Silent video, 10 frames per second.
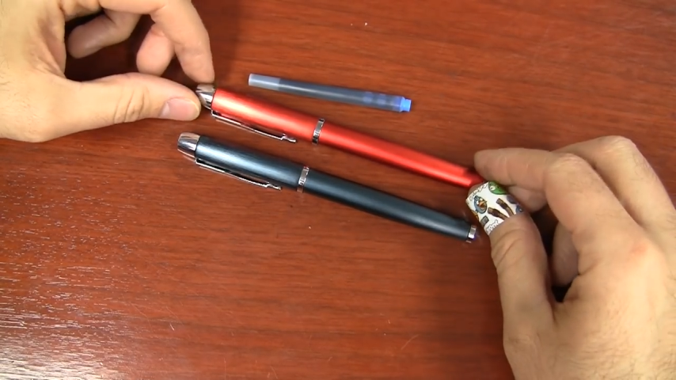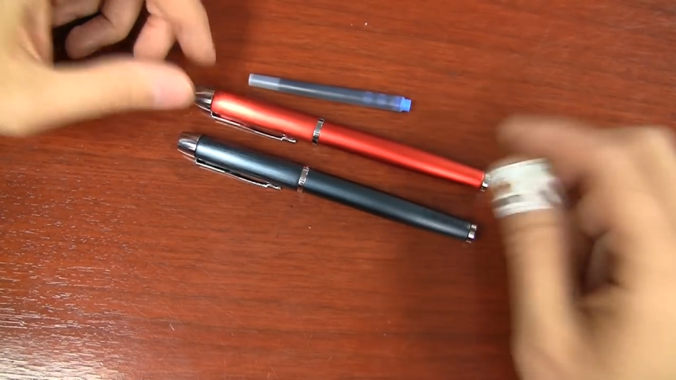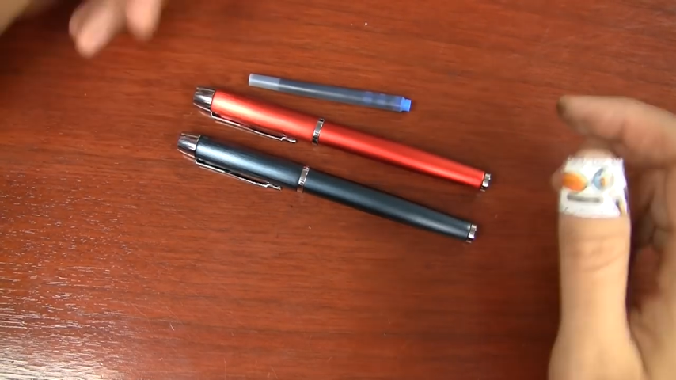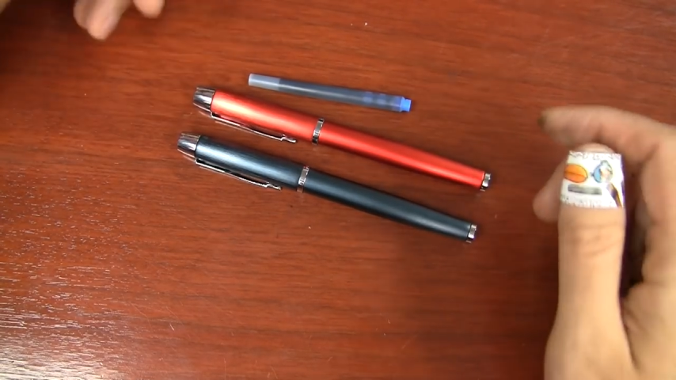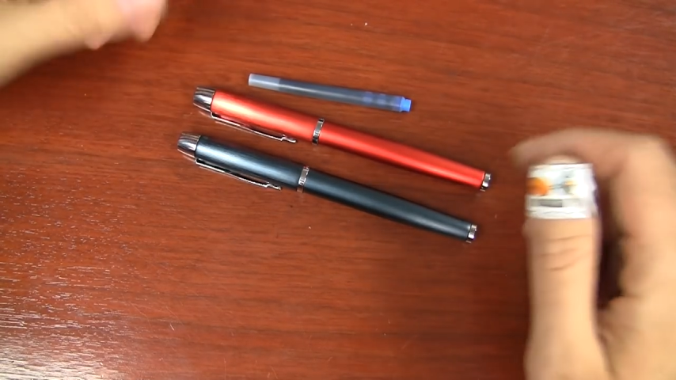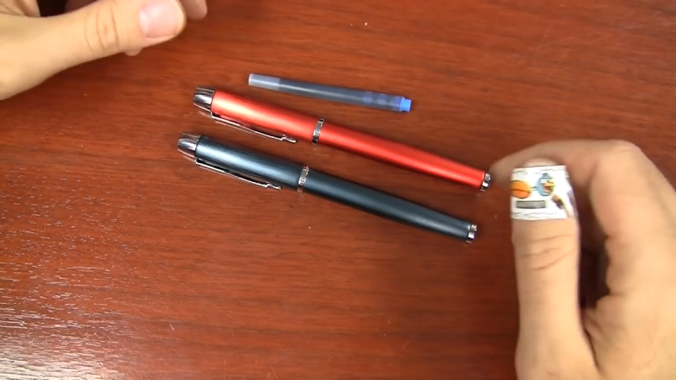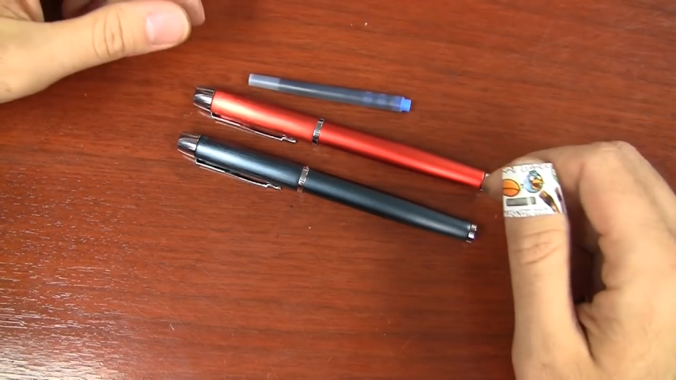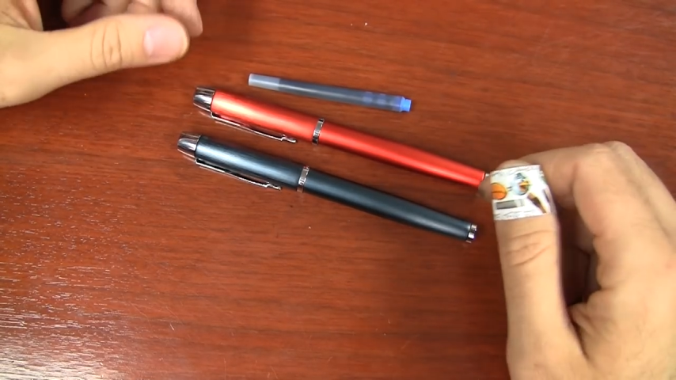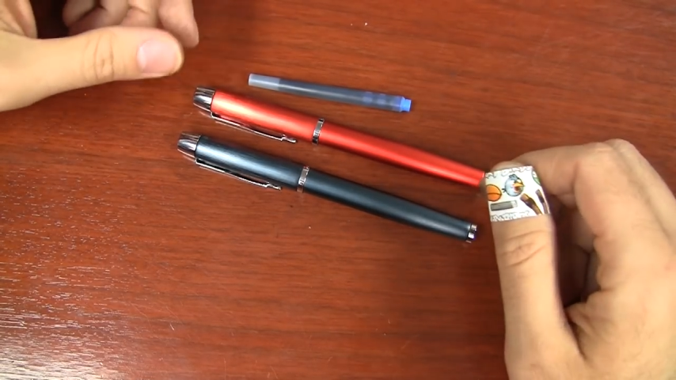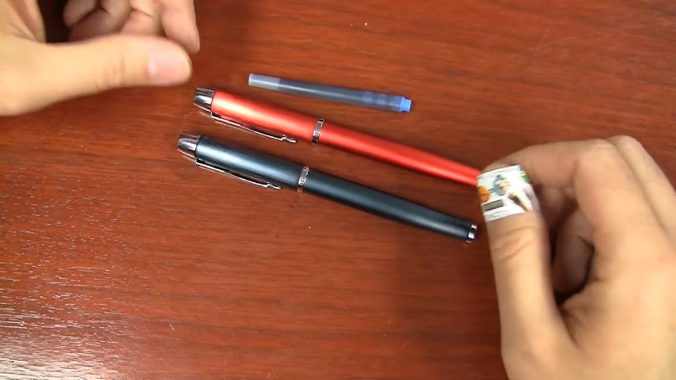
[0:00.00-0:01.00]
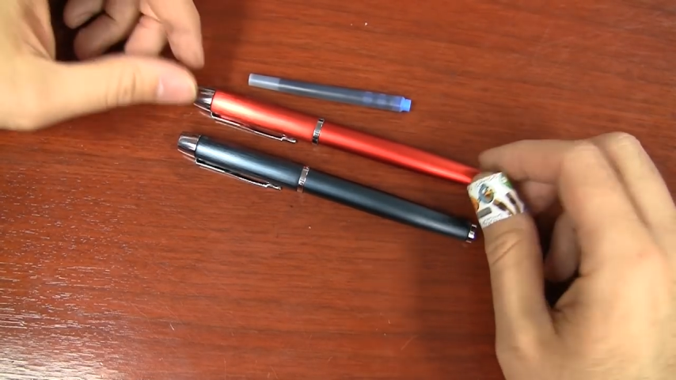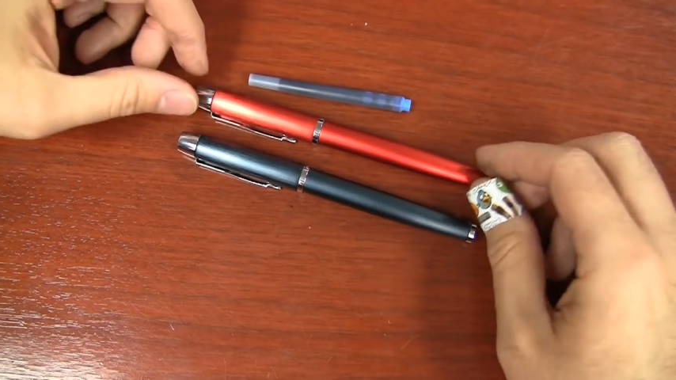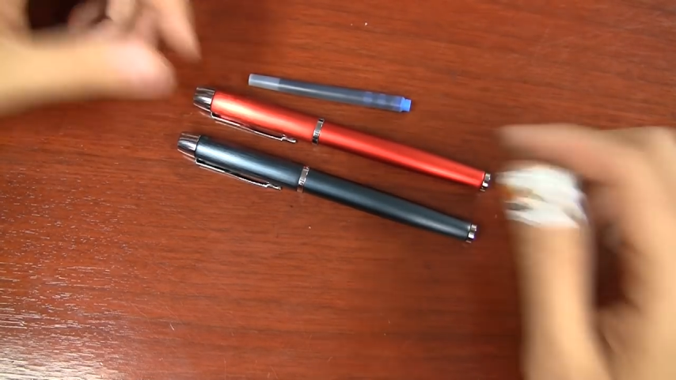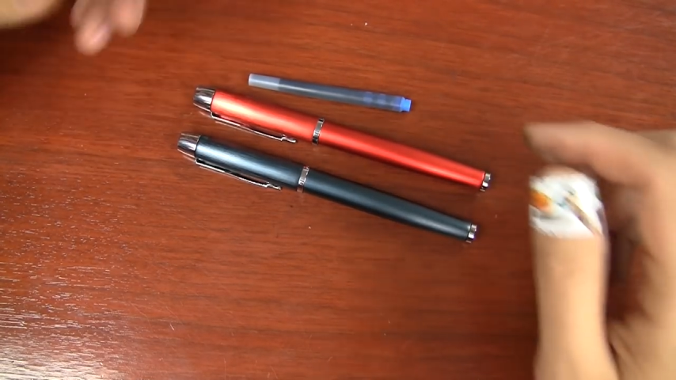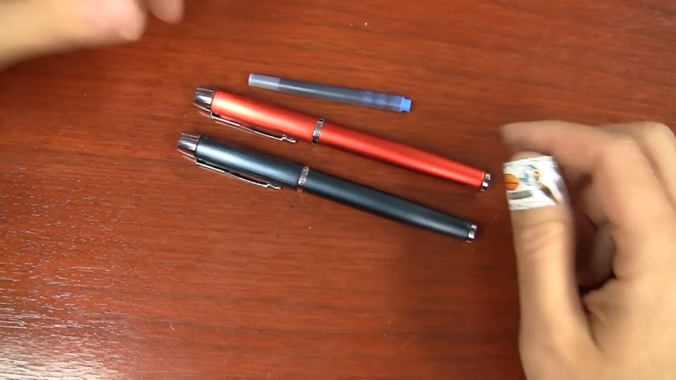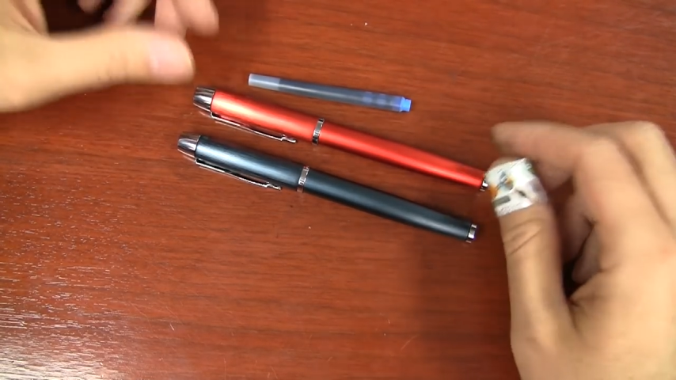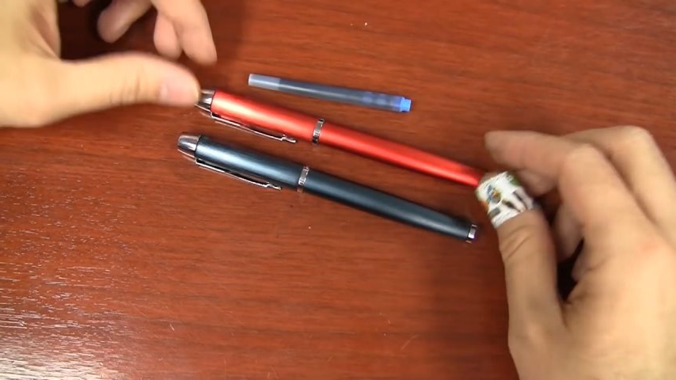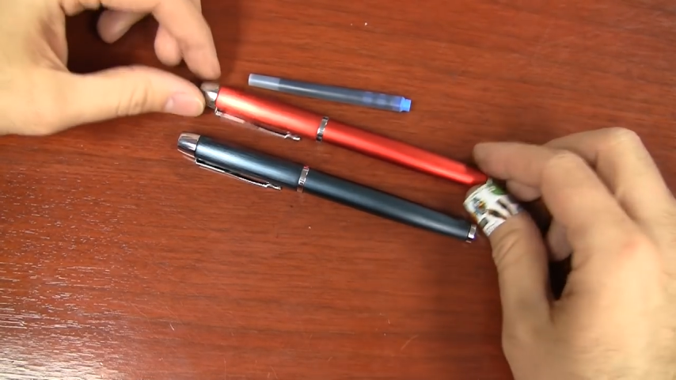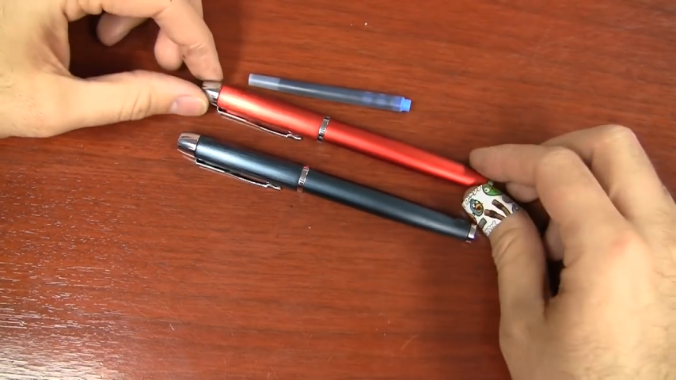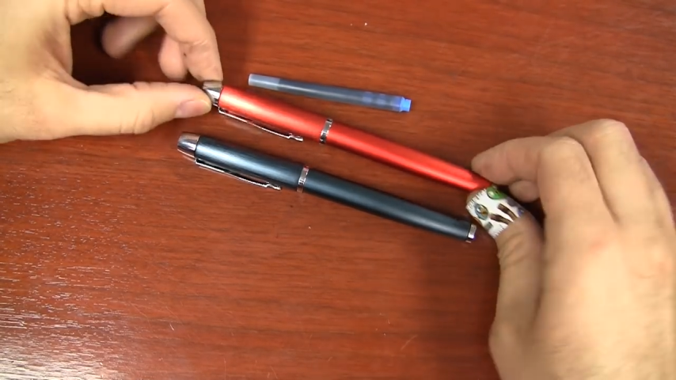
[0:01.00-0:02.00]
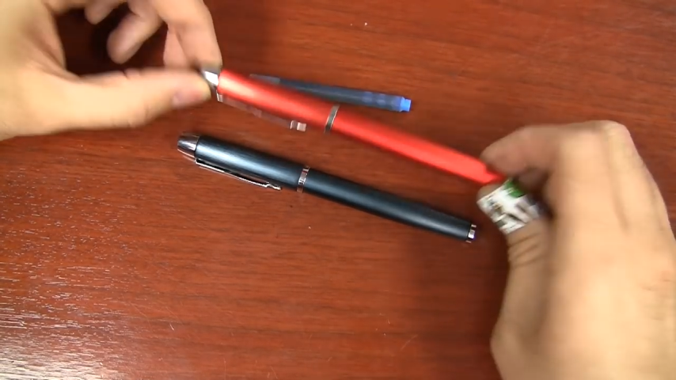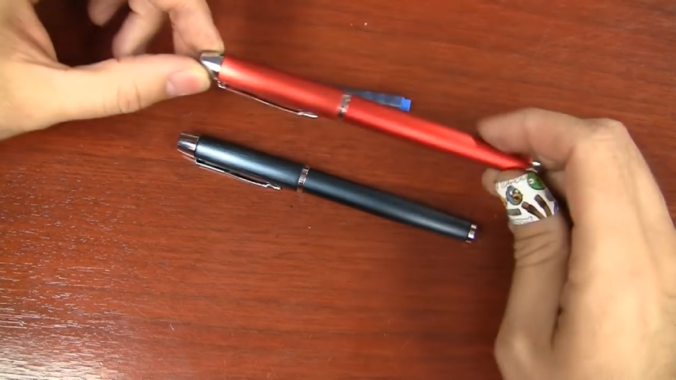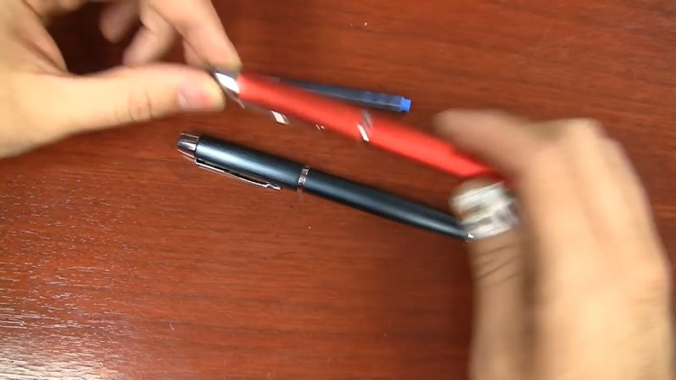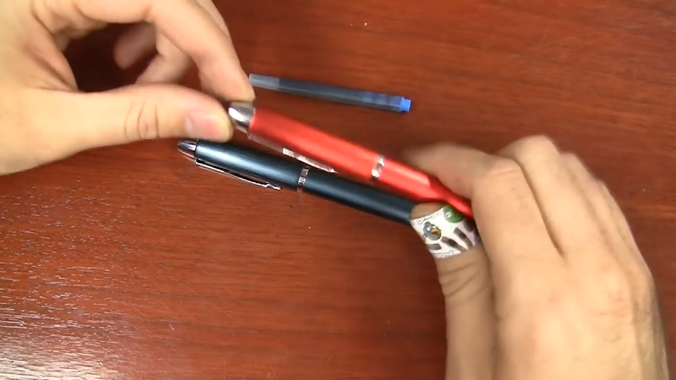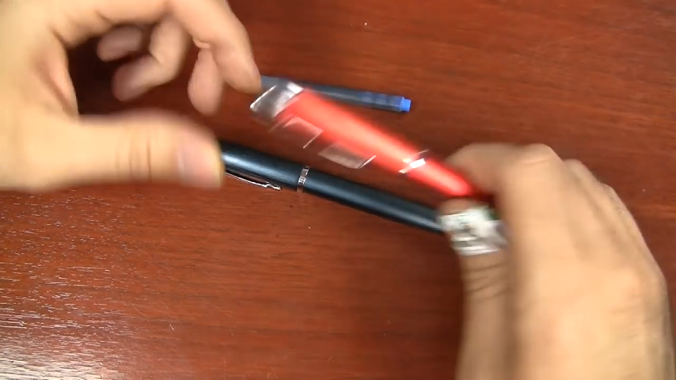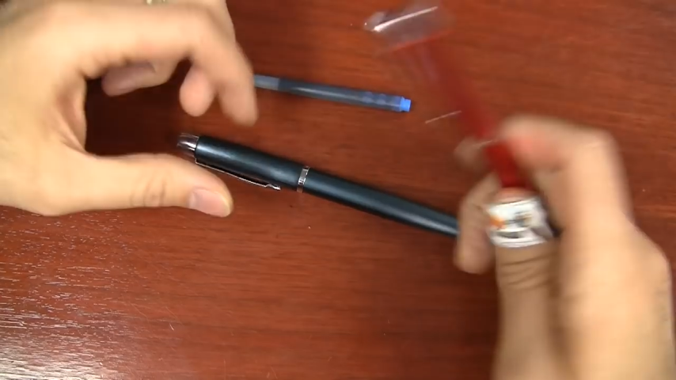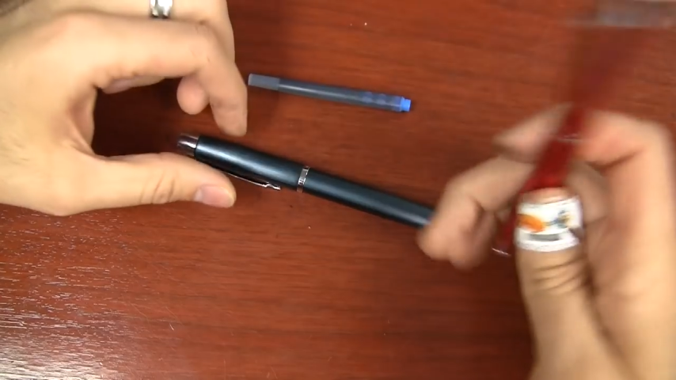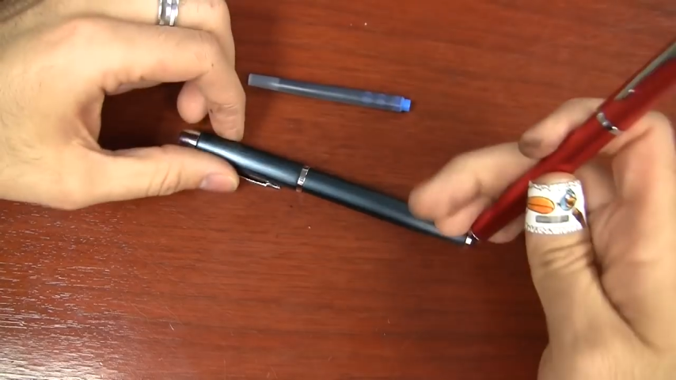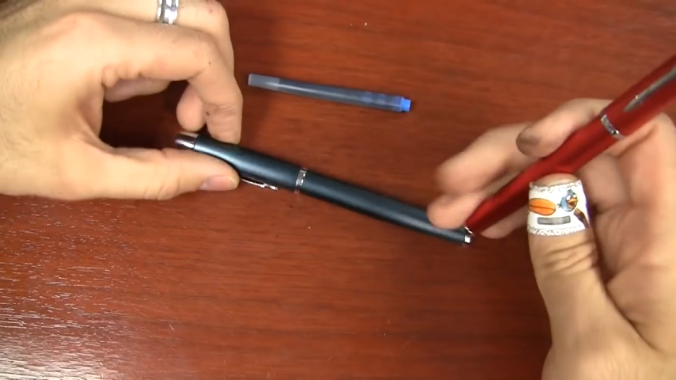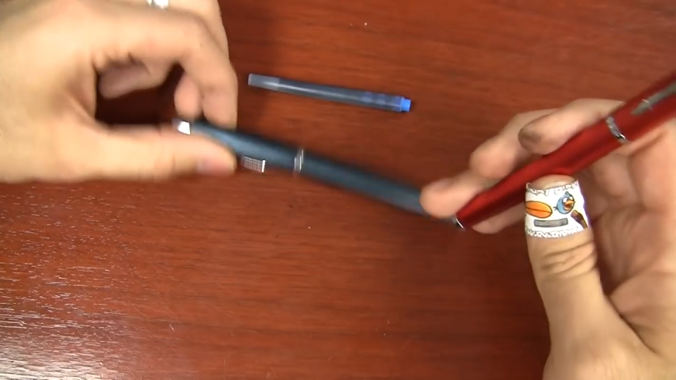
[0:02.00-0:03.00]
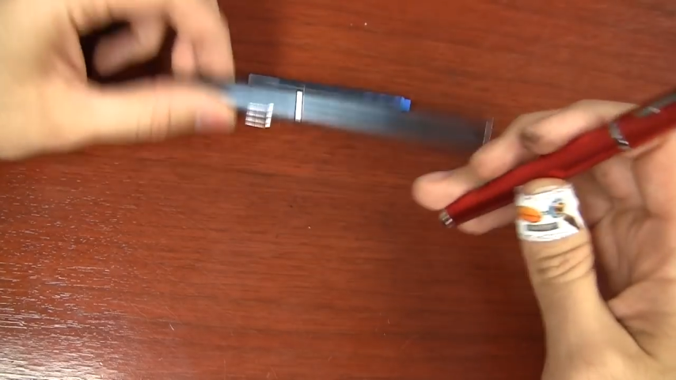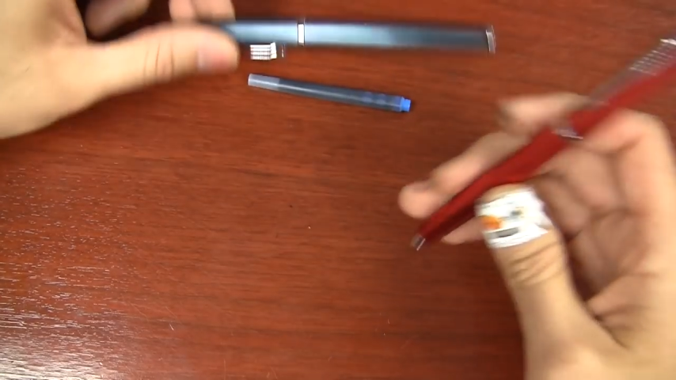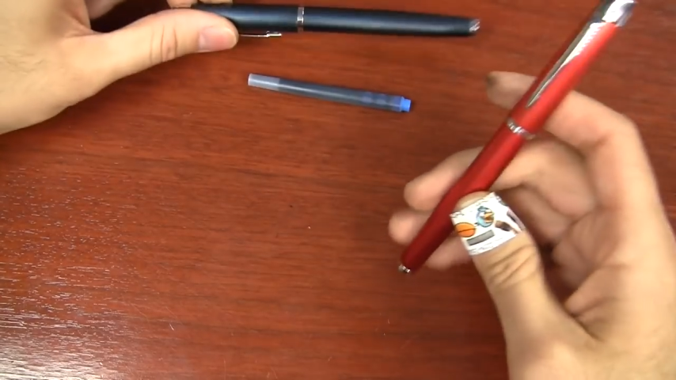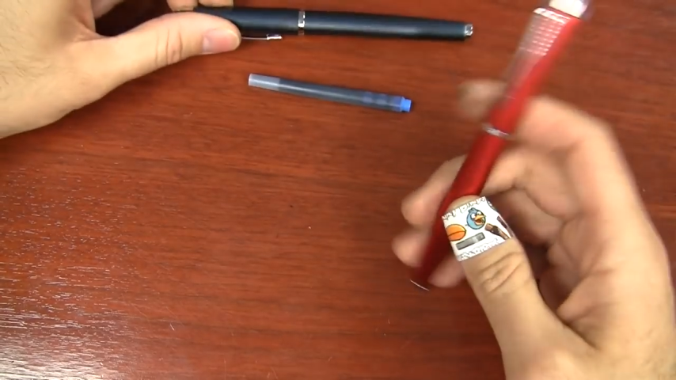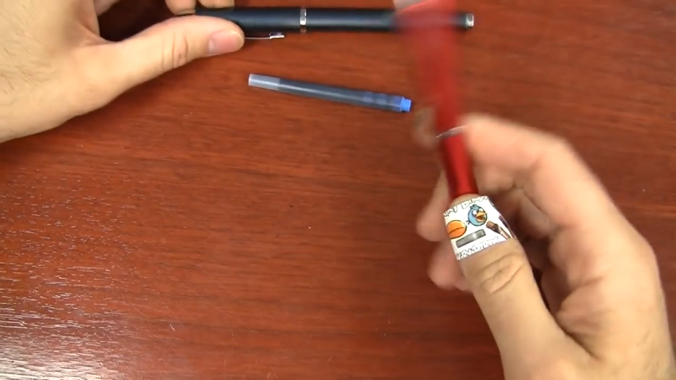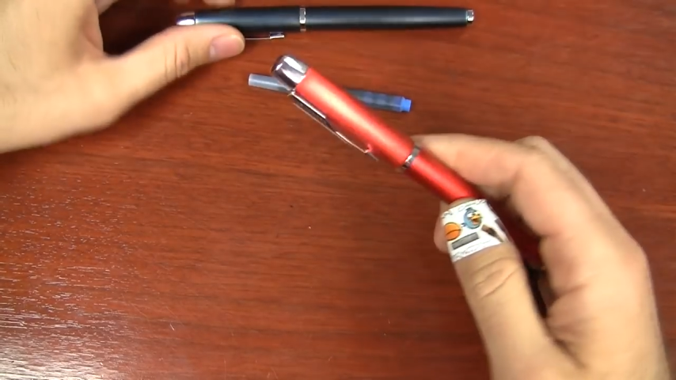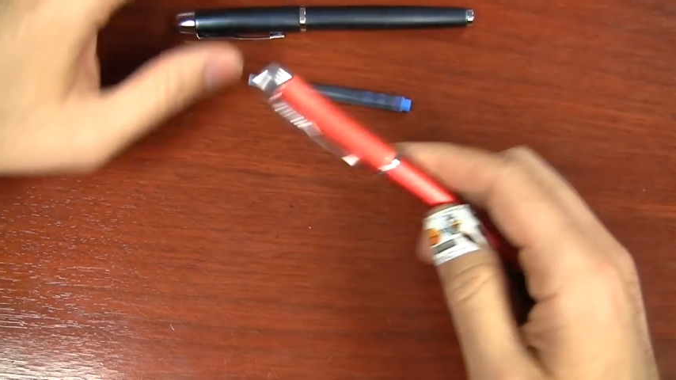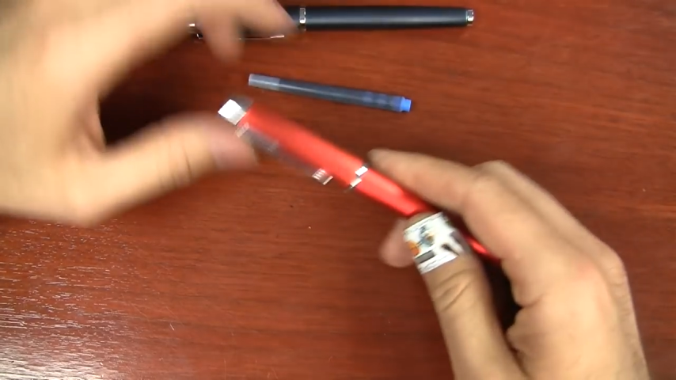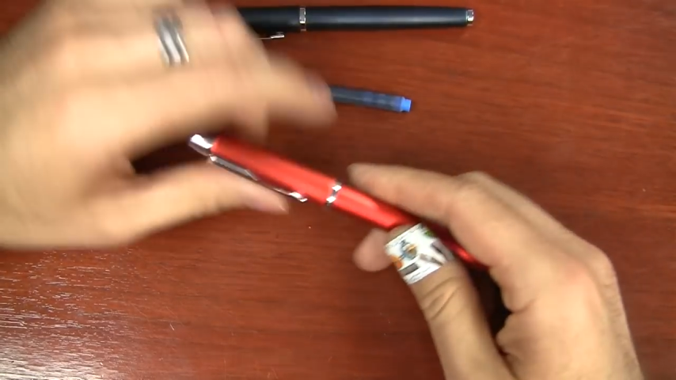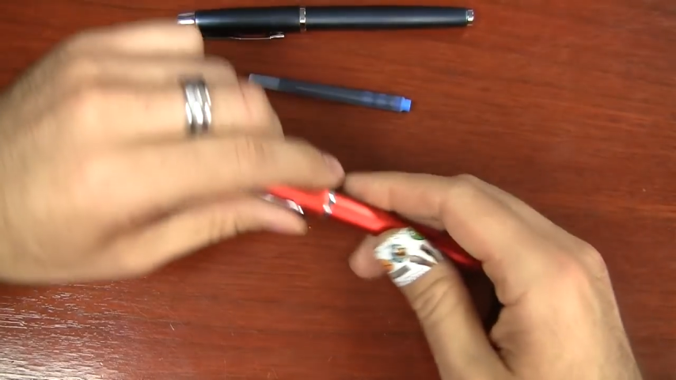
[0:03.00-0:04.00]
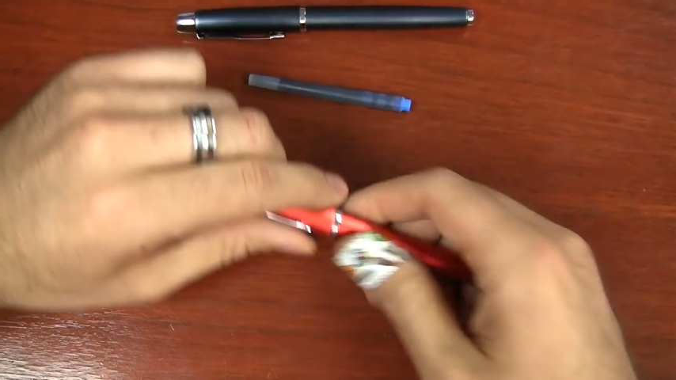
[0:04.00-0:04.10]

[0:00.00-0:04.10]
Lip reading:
No face is visible, so there are no lips to read.